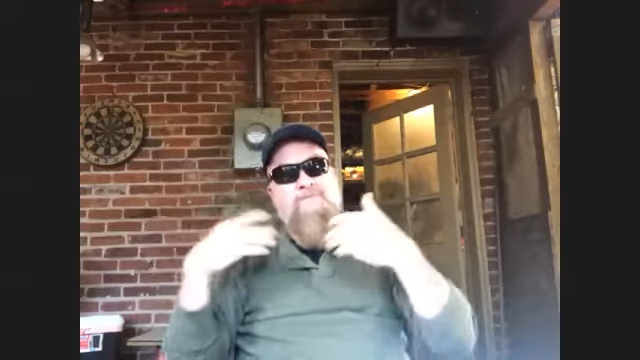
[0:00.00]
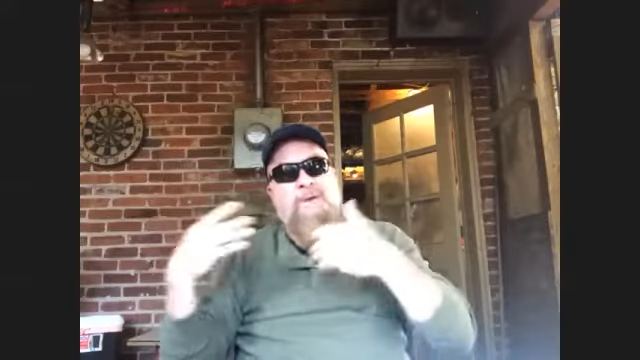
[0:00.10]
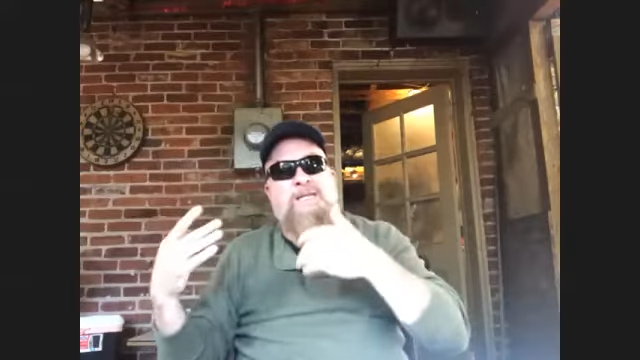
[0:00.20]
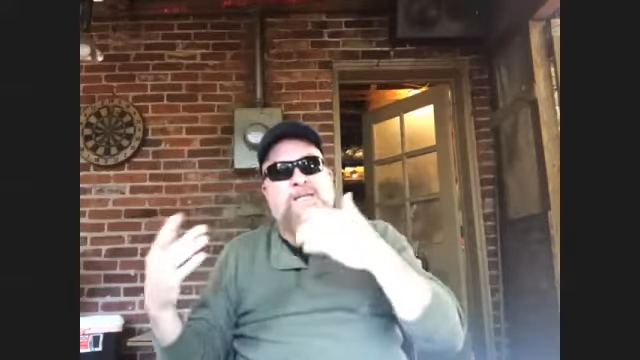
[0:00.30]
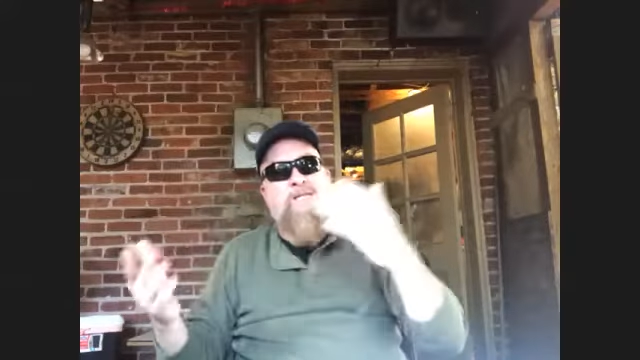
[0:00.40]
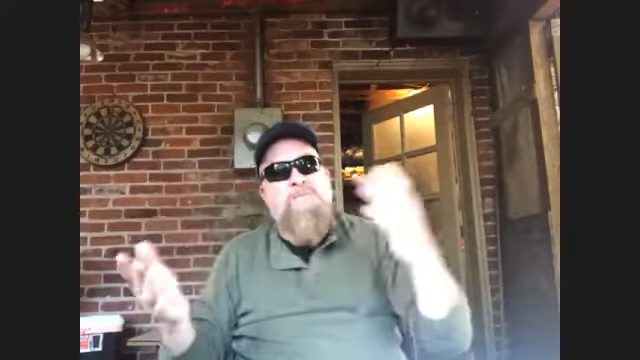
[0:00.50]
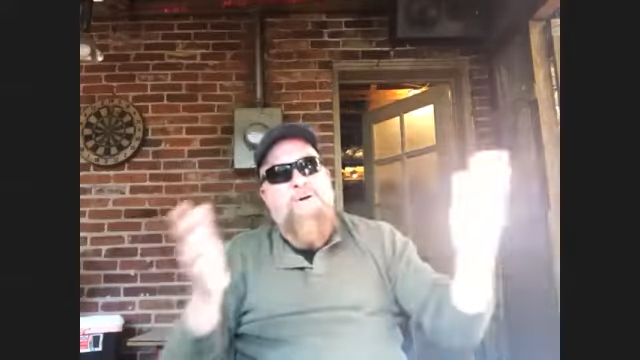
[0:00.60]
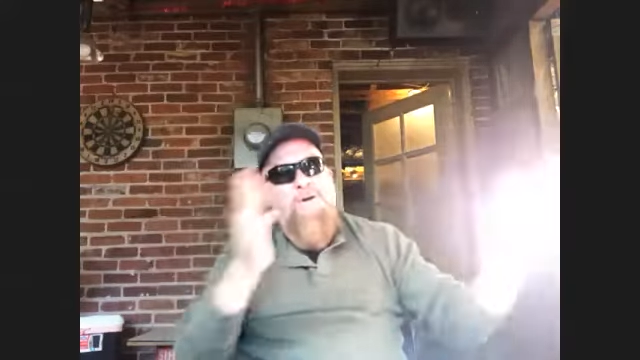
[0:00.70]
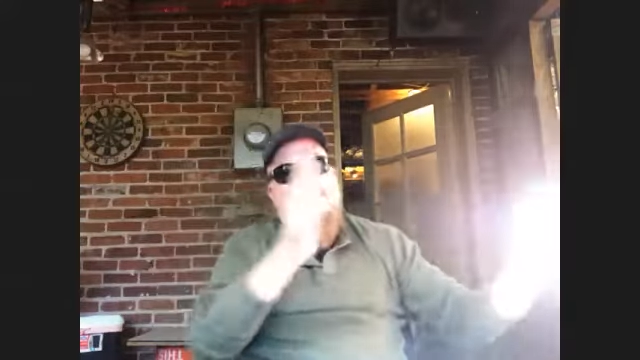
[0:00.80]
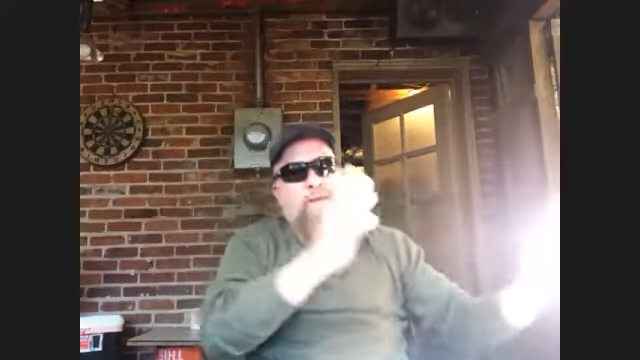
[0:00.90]
give my
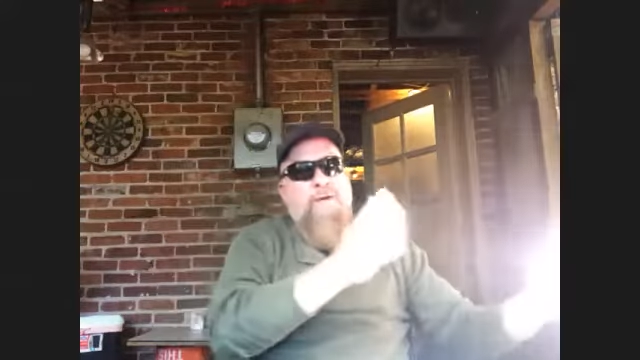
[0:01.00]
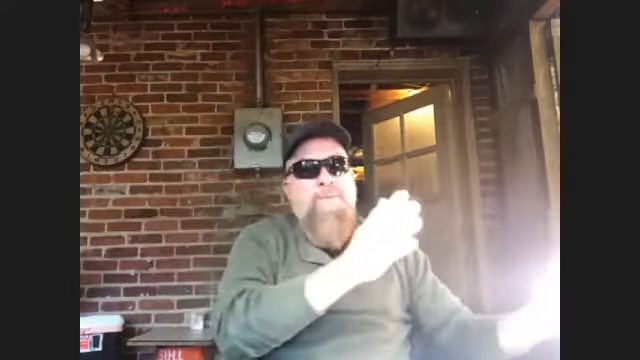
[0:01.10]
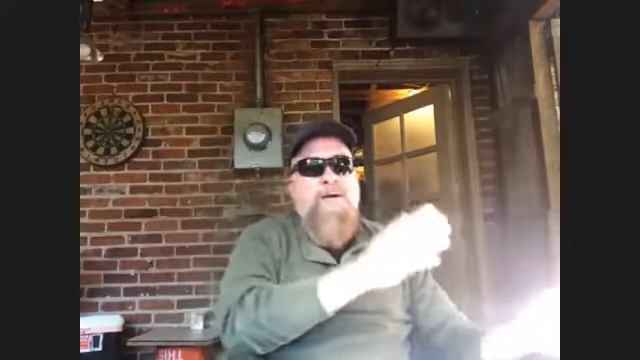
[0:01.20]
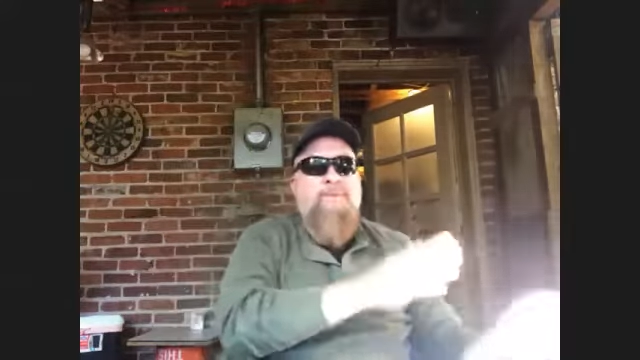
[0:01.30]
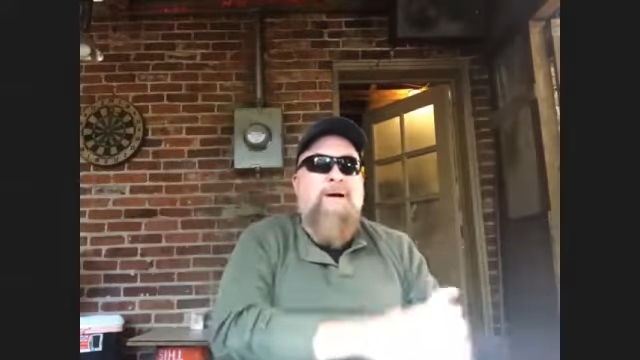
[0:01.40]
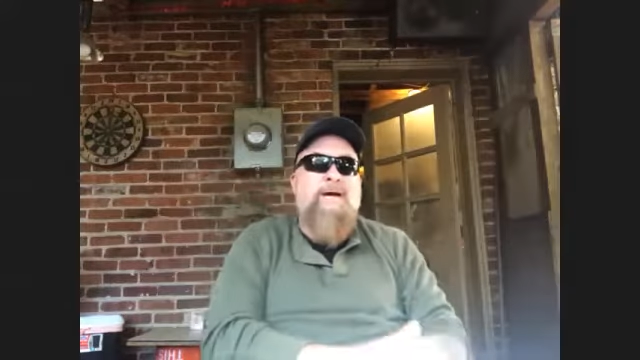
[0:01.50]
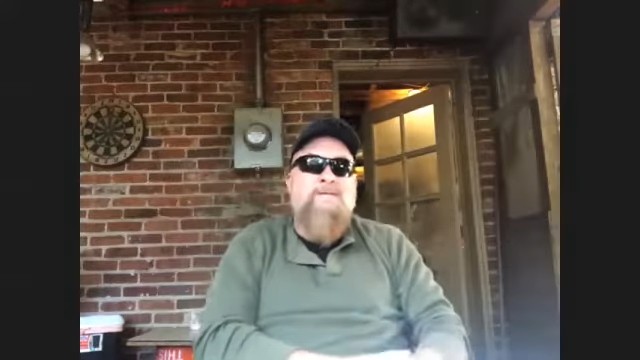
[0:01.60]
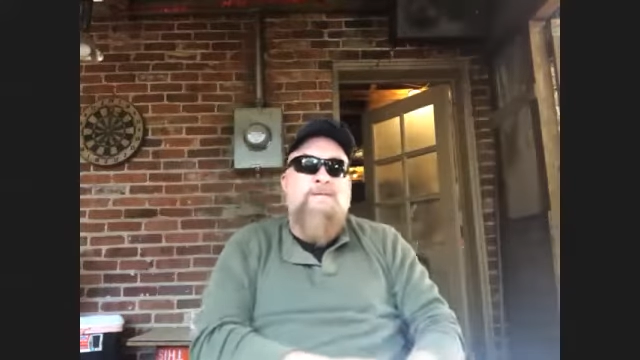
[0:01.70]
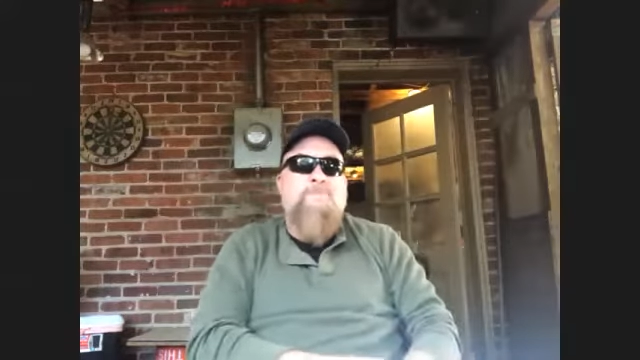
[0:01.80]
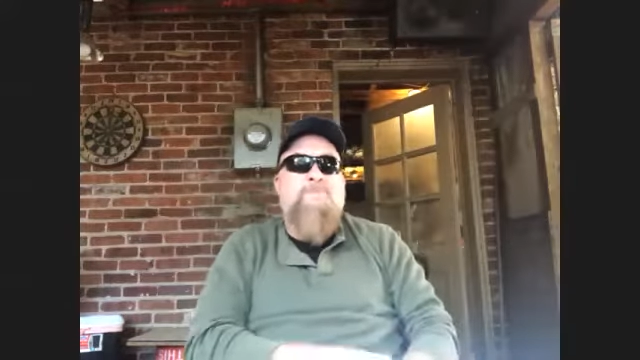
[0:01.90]
testimony without making my
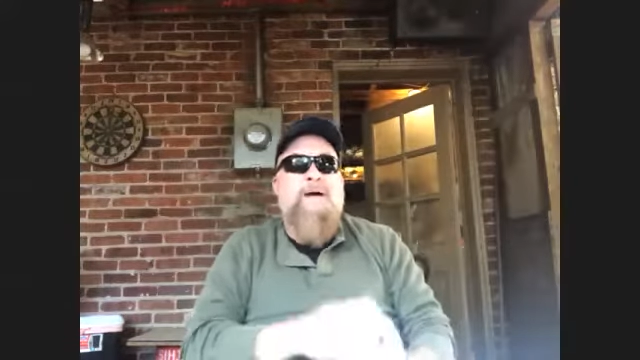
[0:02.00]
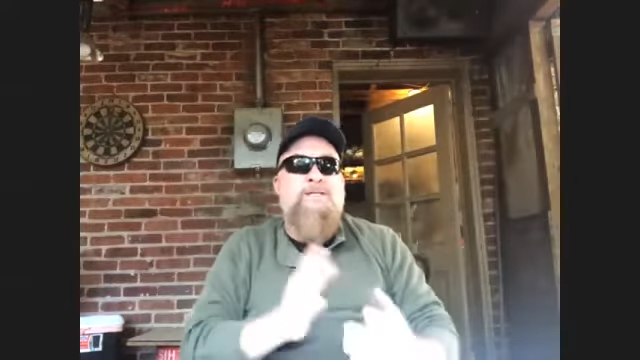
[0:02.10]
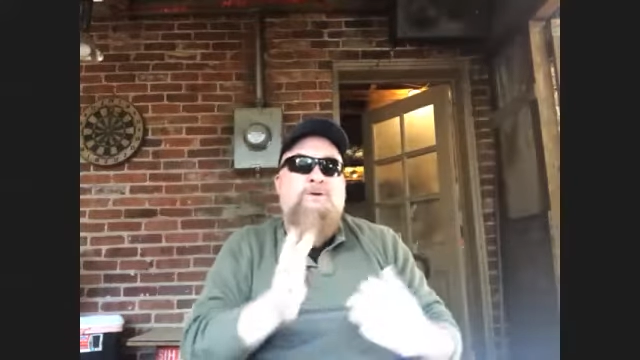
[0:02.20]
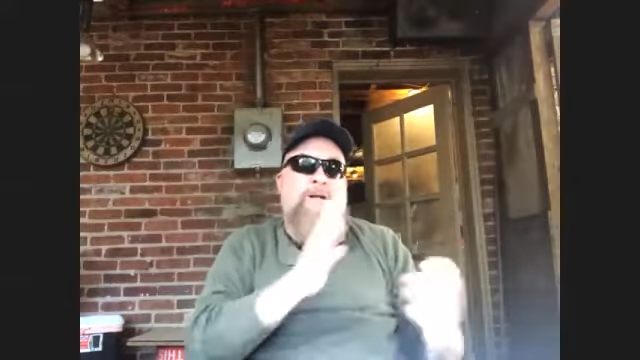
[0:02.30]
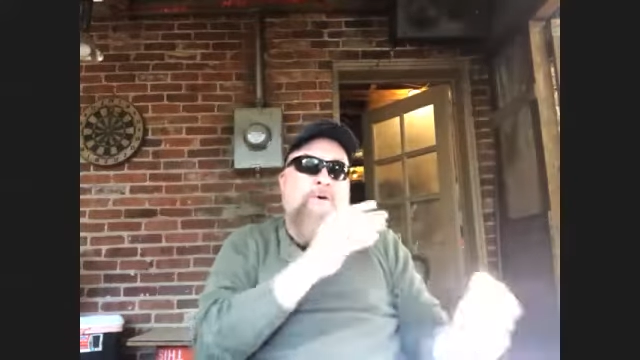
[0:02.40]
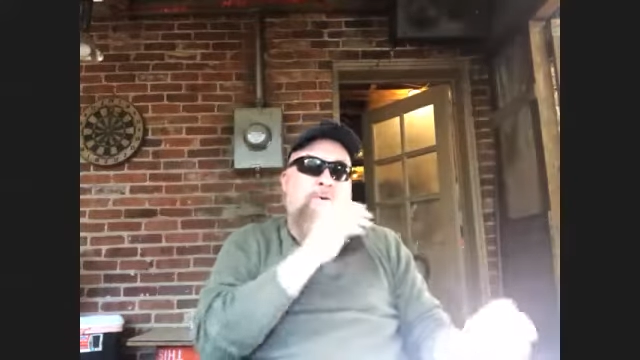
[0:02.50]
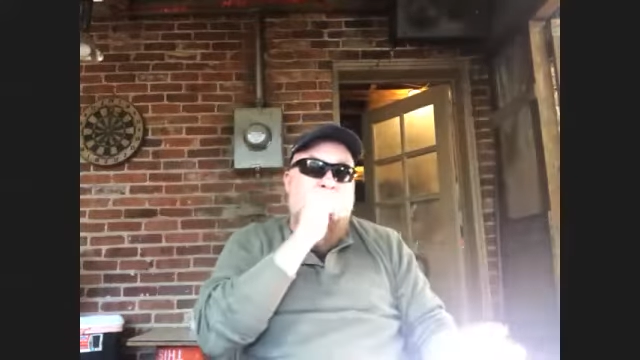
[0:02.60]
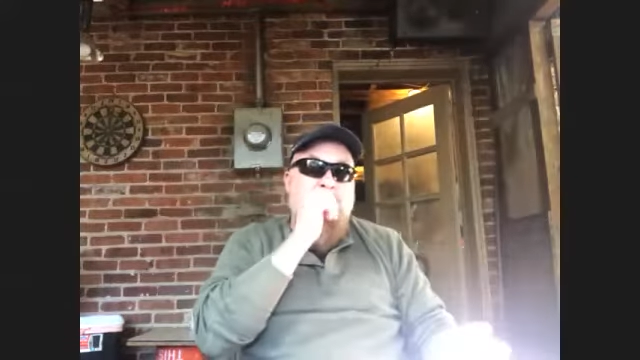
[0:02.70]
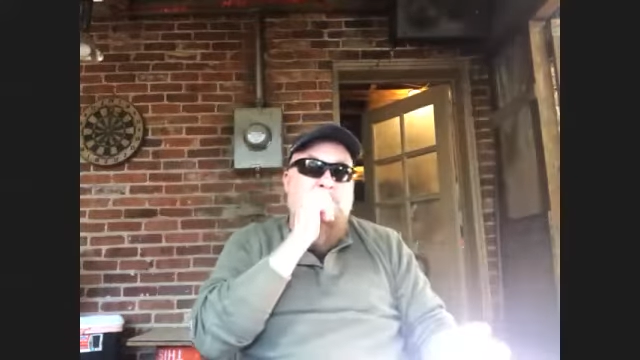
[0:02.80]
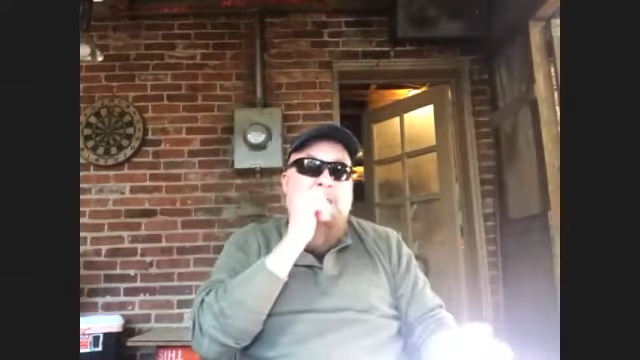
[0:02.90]
ex look bad, so I don't
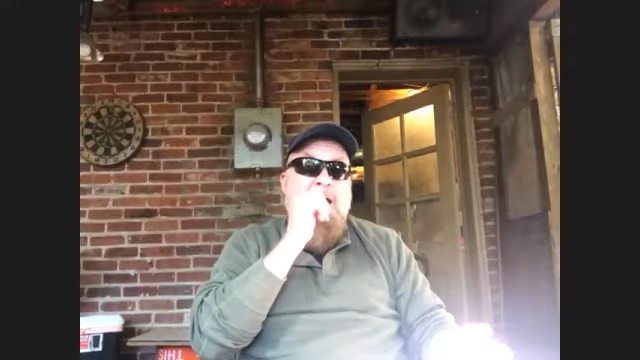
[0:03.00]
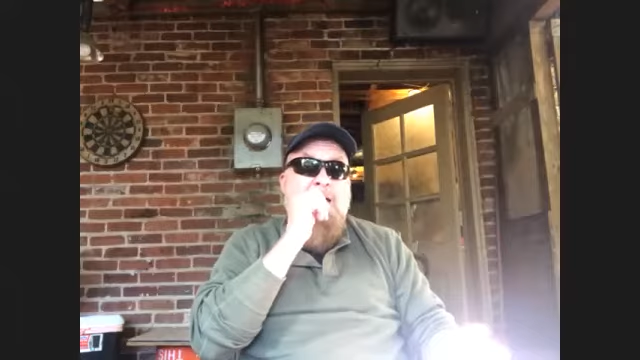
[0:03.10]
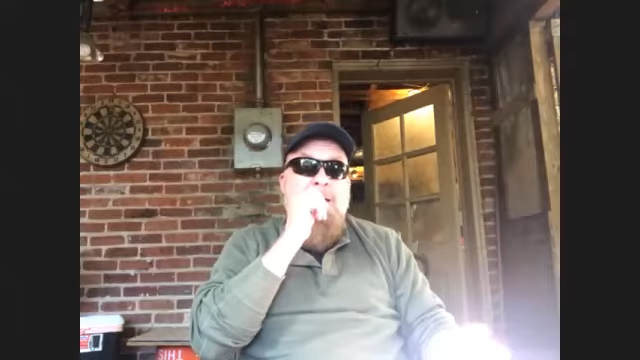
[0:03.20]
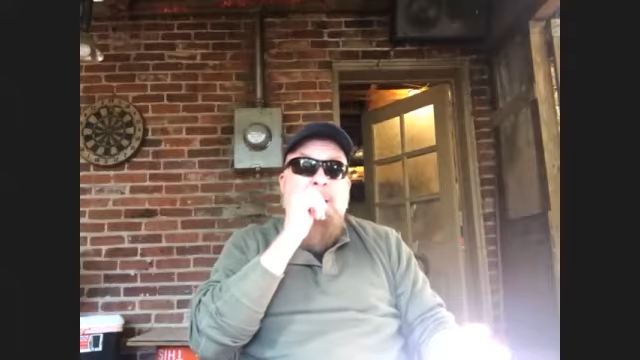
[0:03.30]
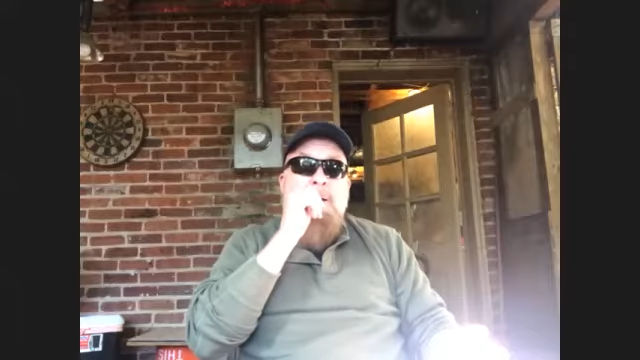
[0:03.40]
want to do that.